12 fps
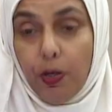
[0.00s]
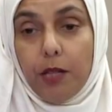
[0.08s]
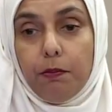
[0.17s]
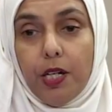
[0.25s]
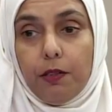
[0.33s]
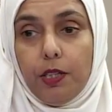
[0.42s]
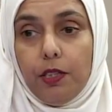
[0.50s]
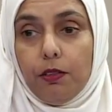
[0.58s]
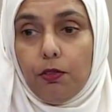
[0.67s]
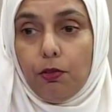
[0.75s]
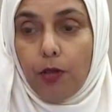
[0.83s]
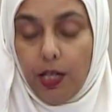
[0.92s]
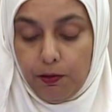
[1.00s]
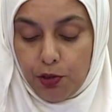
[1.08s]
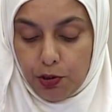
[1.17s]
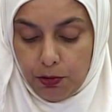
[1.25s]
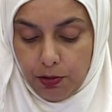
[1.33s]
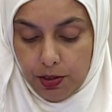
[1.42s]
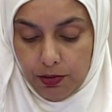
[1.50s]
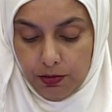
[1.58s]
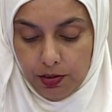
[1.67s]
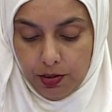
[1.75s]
when married, to have children.